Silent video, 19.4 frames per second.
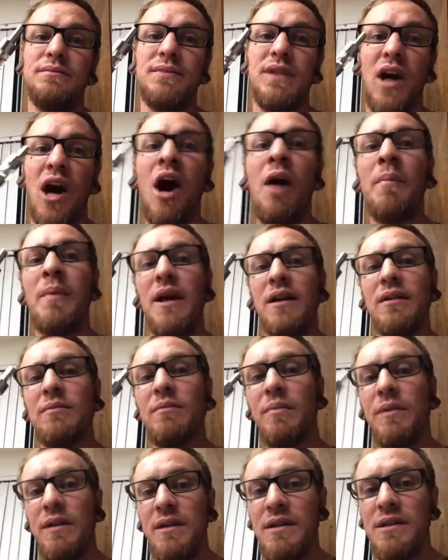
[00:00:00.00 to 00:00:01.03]
comment,
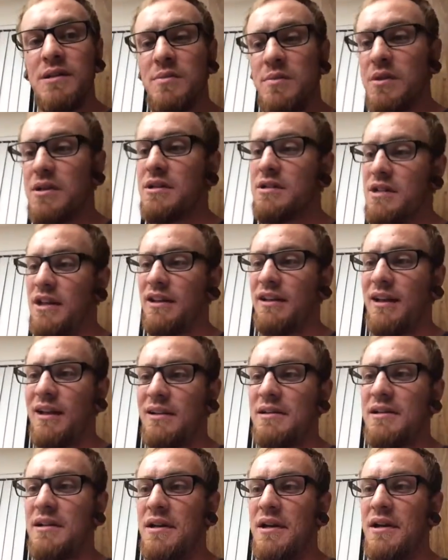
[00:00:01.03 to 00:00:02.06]
please, because I'd
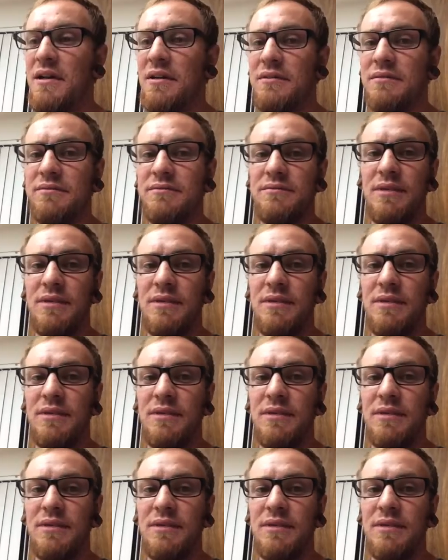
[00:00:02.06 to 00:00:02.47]
like to know.